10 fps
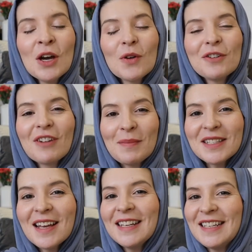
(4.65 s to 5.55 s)
Well,
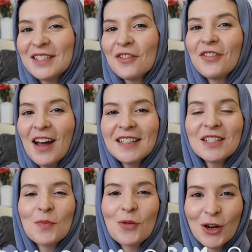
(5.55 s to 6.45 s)
Ramadan is fast
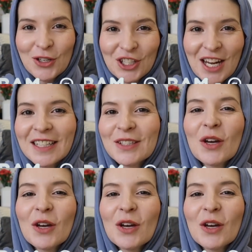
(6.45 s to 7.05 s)
approaching,